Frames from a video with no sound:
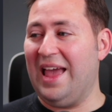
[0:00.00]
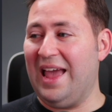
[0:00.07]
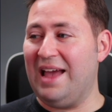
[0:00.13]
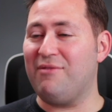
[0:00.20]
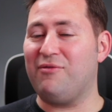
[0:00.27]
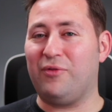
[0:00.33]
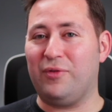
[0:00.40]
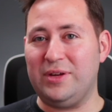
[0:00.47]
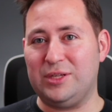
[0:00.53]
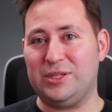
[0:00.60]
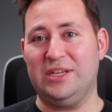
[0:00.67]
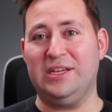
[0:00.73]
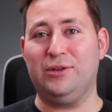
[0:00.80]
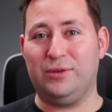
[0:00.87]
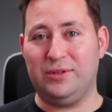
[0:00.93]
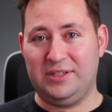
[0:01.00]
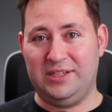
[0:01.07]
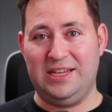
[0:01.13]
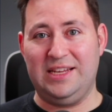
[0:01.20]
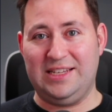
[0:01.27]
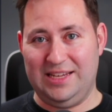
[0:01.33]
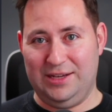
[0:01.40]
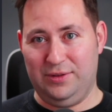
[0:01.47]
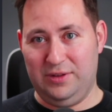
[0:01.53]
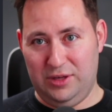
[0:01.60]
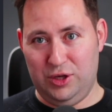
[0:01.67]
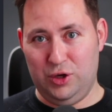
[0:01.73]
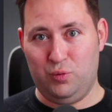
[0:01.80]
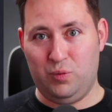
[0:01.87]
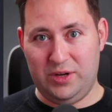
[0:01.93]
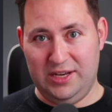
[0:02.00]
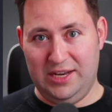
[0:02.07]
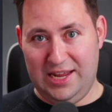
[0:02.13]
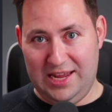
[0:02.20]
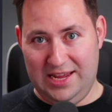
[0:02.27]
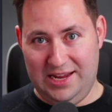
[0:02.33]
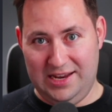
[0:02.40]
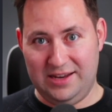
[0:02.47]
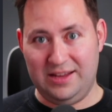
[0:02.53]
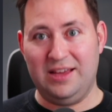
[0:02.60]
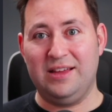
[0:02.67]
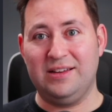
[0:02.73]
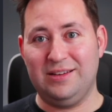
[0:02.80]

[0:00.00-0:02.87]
every single detail that you would need